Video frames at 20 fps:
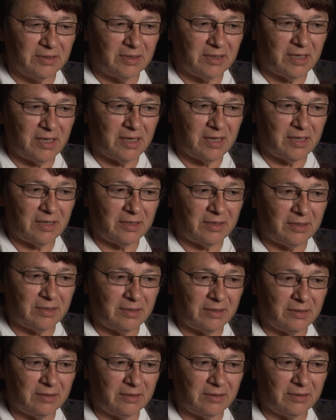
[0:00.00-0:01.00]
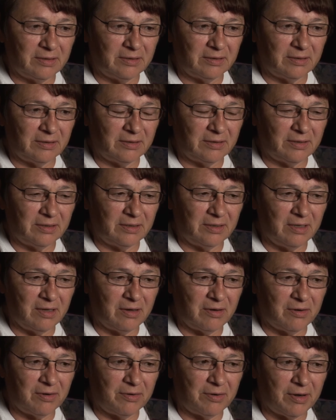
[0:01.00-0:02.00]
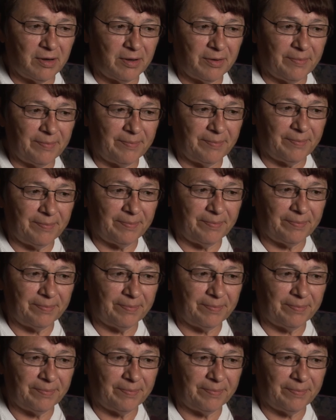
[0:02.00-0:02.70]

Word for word: and in our um,